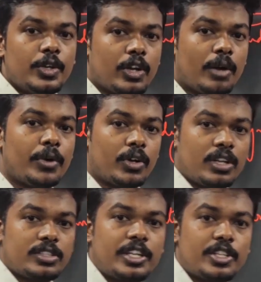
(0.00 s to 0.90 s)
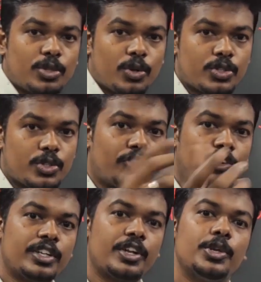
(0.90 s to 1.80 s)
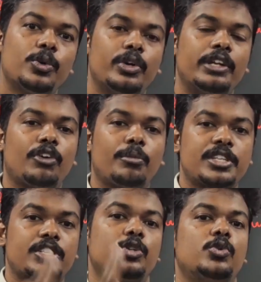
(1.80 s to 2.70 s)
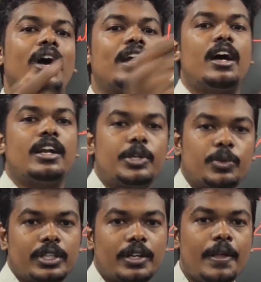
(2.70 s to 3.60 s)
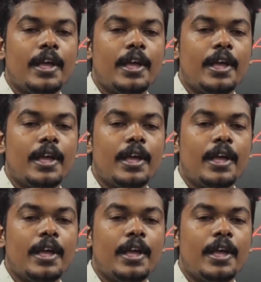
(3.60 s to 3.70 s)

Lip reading: You come across any source, you find a new information, you add value to it.